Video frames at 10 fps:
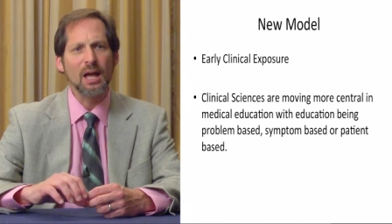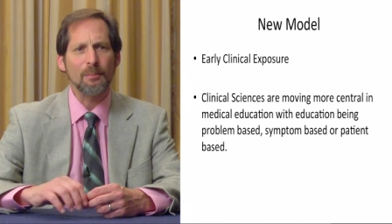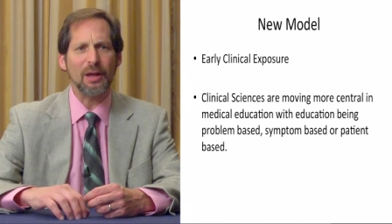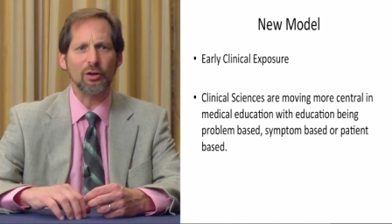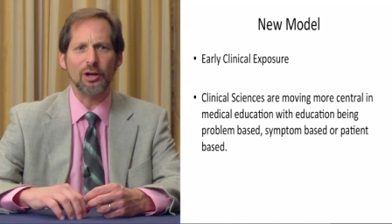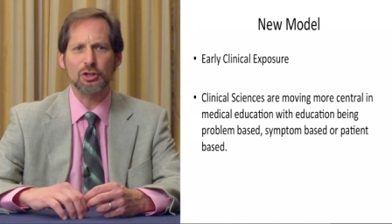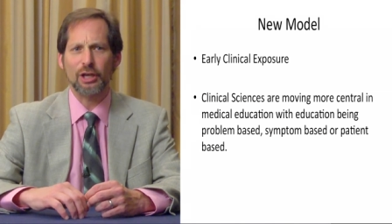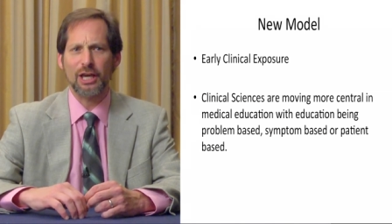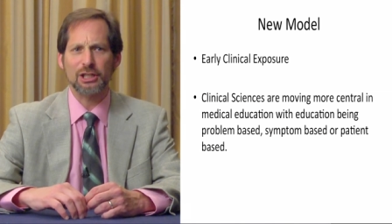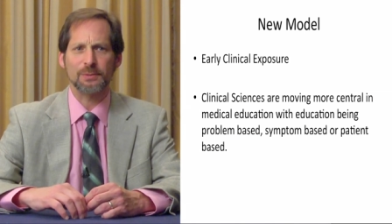Medical
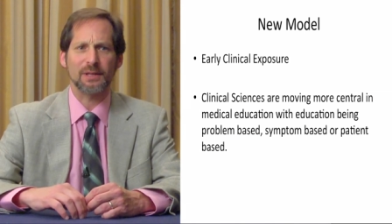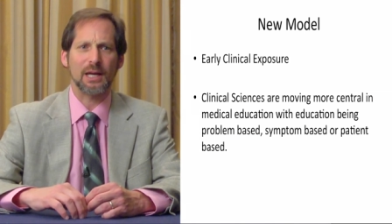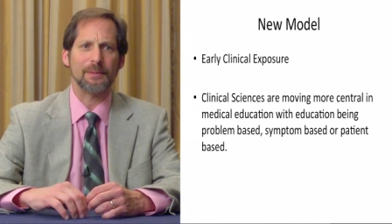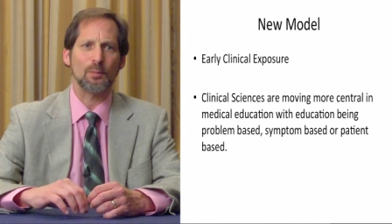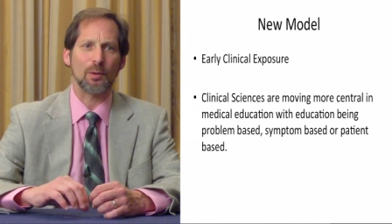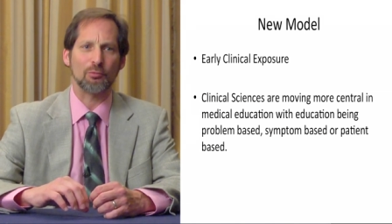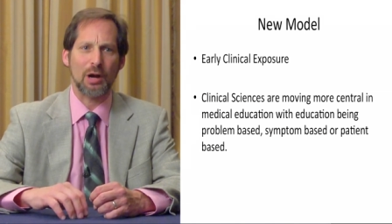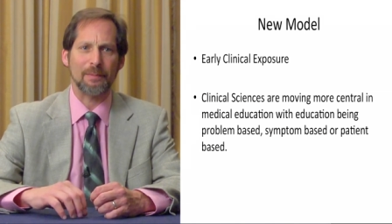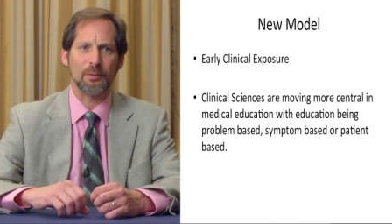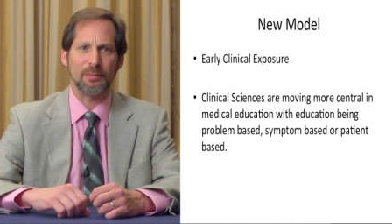education is becoming more
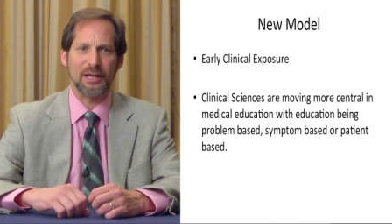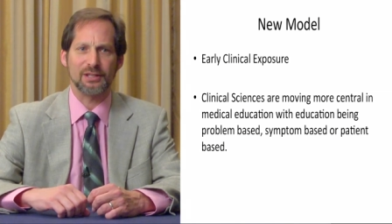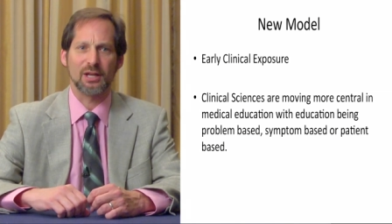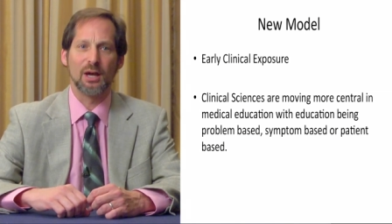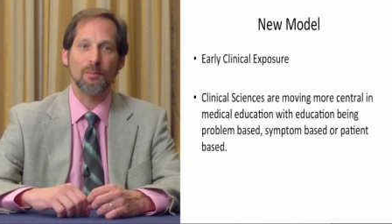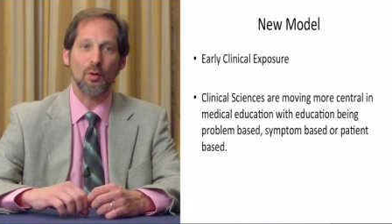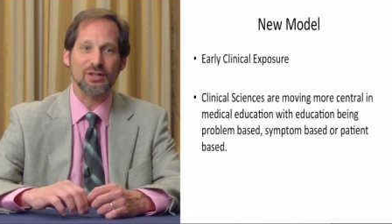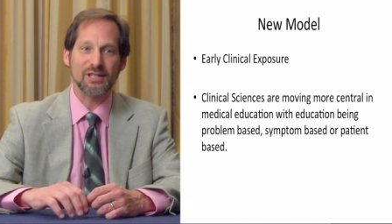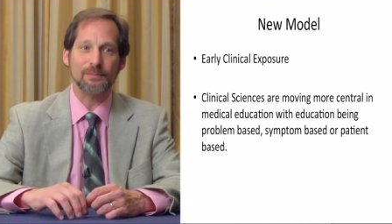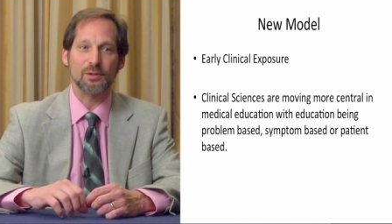problem based, more
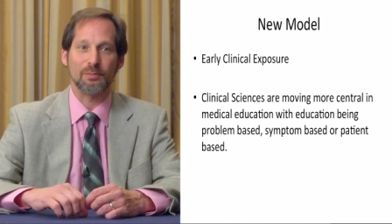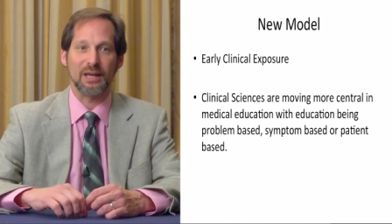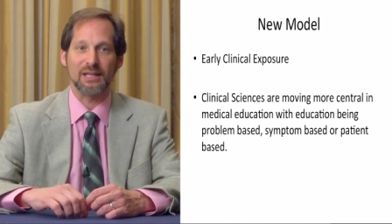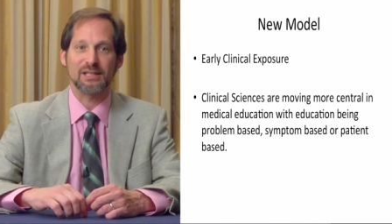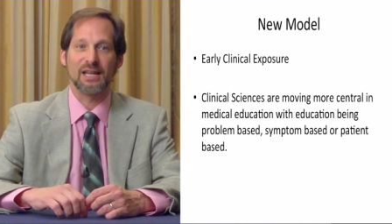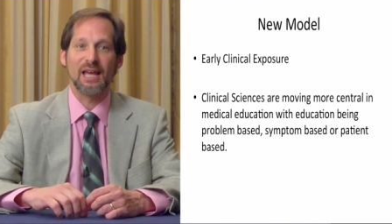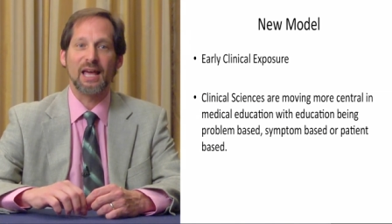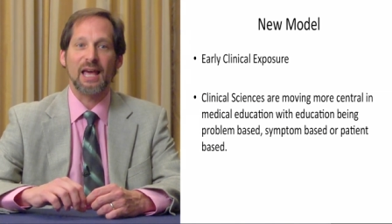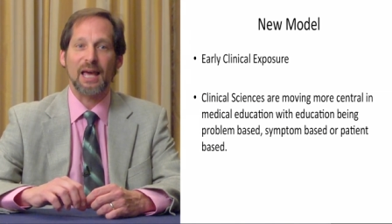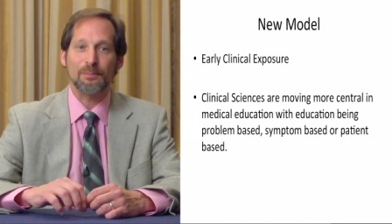symptom based,
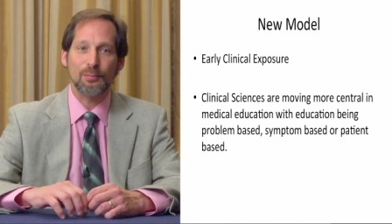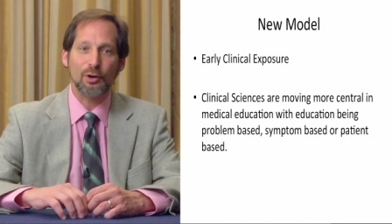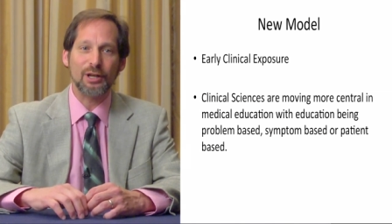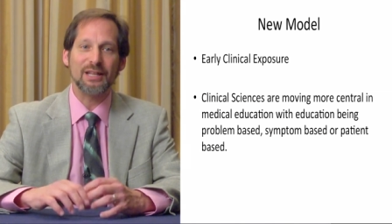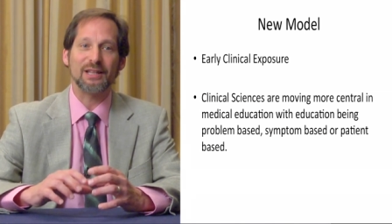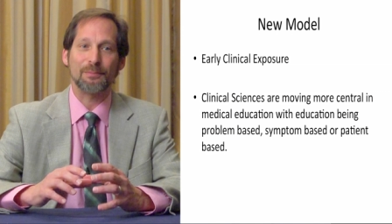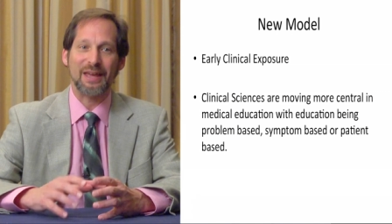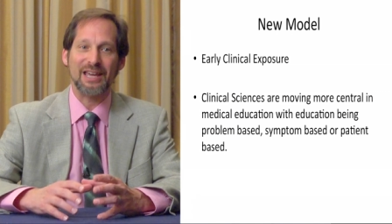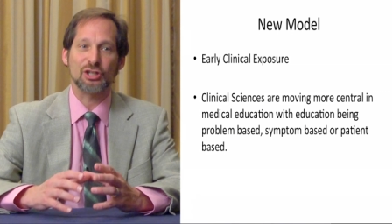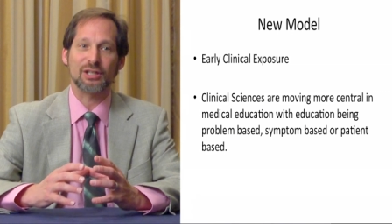and putting the
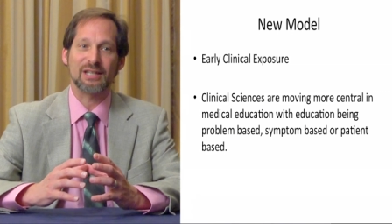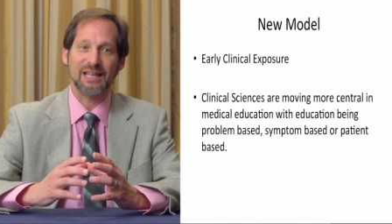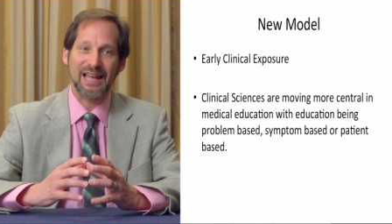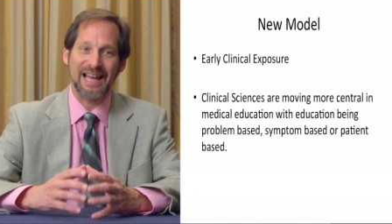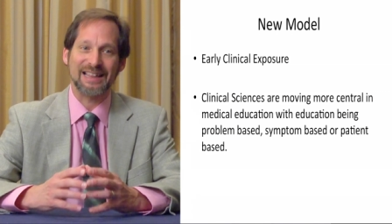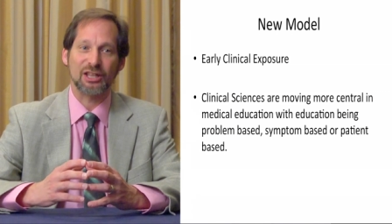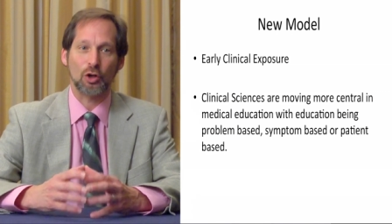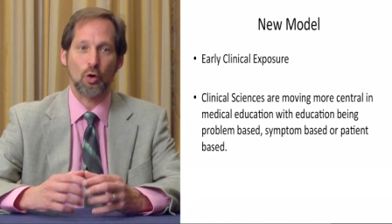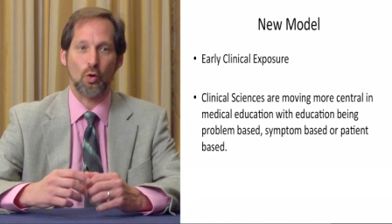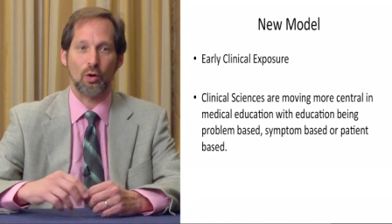patient at the
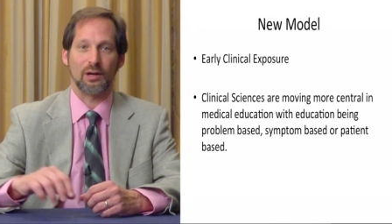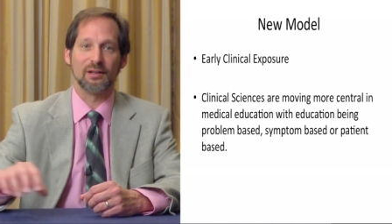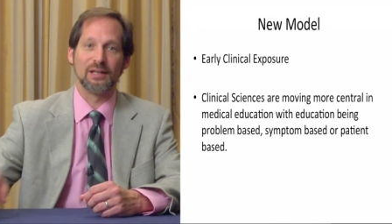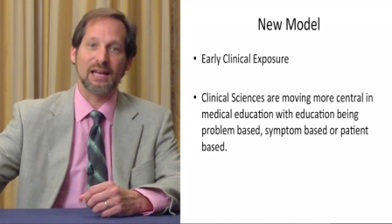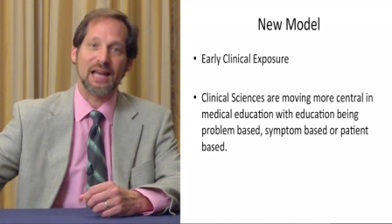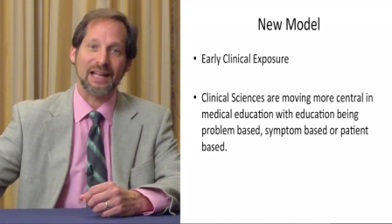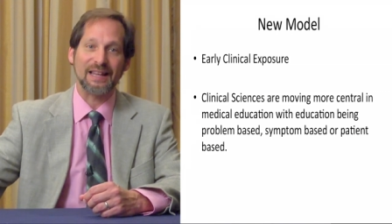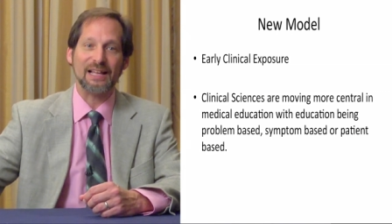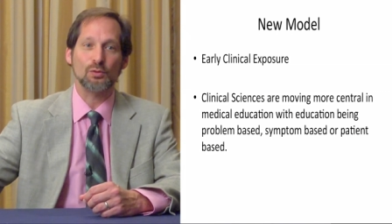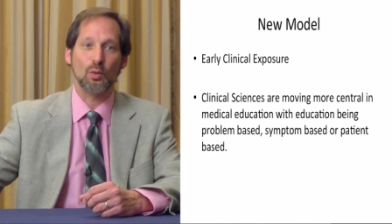core.
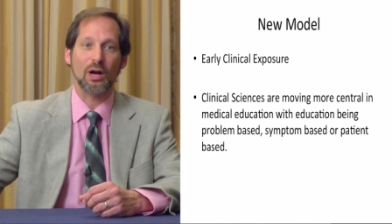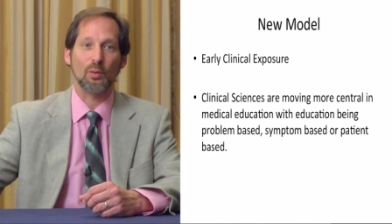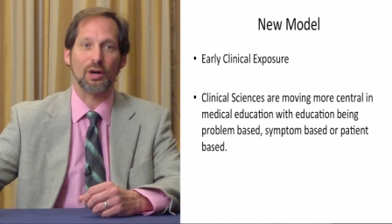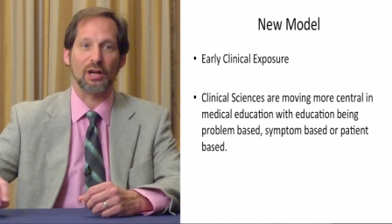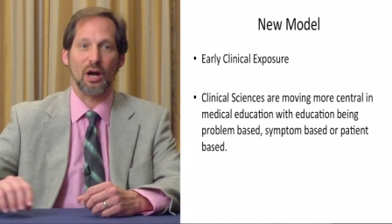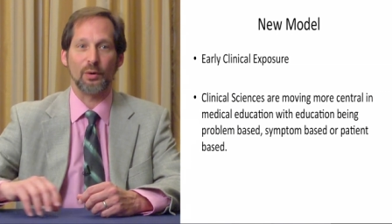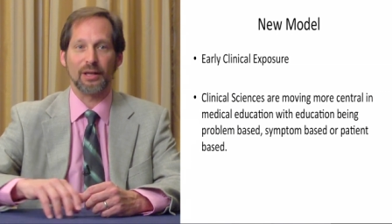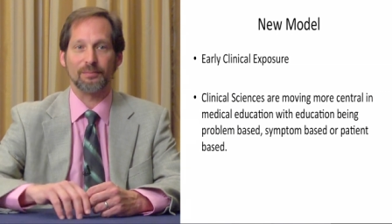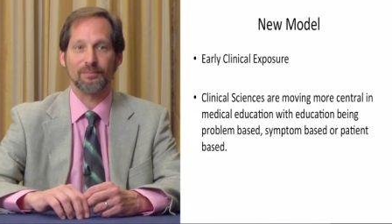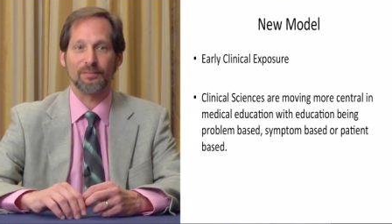And that's where we're going.